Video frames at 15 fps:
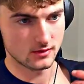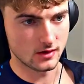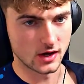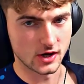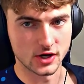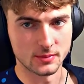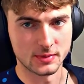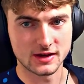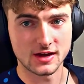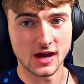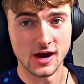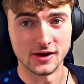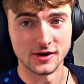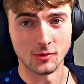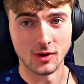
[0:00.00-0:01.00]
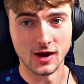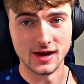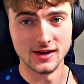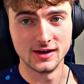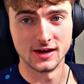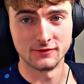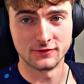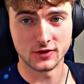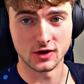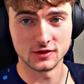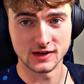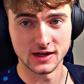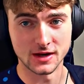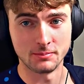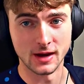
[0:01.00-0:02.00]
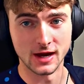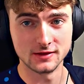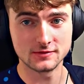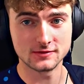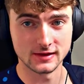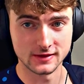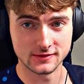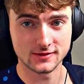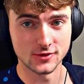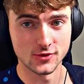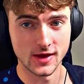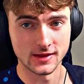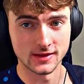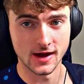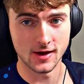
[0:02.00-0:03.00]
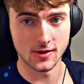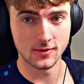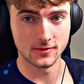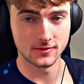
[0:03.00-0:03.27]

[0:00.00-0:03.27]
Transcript: I got a bit carried away and forgot to add a bass, so let's do that now.